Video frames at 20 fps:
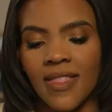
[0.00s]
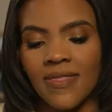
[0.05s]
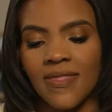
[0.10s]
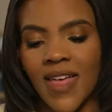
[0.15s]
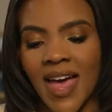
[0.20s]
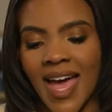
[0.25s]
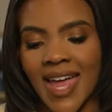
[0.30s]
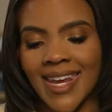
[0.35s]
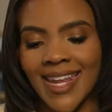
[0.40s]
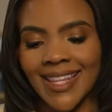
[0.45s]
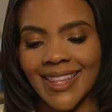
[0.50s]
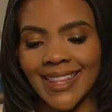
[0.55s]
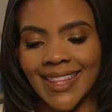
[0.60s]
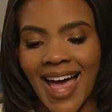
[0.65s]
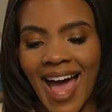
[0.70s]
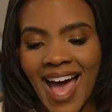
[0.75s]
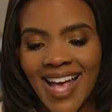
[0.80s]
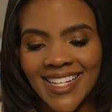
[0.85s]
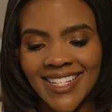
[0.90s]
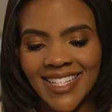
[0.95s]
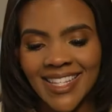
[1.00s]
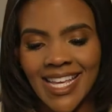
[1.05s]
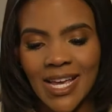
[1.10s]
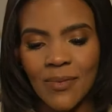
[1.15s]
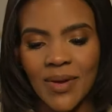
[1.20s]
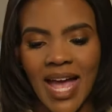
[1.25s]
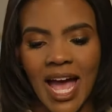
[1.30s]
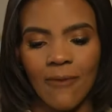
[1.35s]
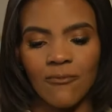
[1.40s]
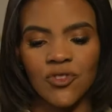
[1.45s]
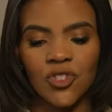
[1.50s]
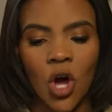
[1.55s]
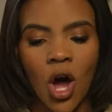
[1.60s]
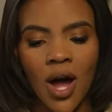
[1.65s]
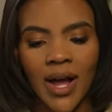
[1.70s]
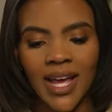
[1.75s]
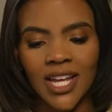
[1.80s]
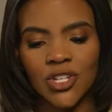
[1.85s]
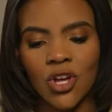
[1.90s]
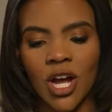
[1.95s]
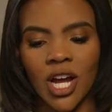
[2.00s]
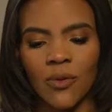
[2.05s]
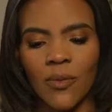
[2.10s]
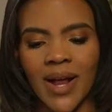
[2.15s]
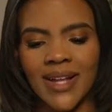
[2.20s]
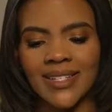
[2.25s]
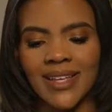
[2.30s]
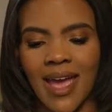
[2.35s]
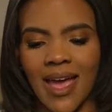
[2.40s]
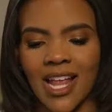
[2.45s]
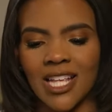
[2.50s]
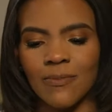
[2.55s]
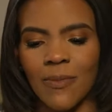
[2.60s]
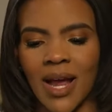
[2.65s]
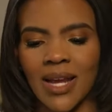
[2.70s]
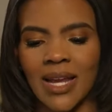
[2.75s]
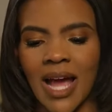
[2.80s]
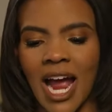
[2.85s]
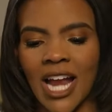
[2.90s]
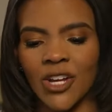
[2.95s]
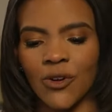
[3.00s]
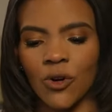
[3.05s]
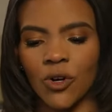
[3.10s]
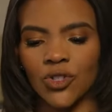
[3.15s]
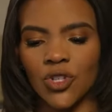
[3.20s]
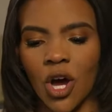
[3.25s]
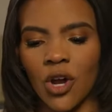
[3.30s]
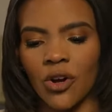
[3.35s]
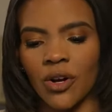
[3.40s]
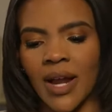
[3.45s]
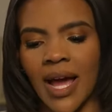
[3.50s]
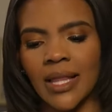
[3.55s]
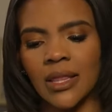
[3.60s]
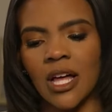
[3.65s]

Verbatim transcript: Then lastly, we have Doggett. Doggett writes, Candace, my nine-year-old daughter and I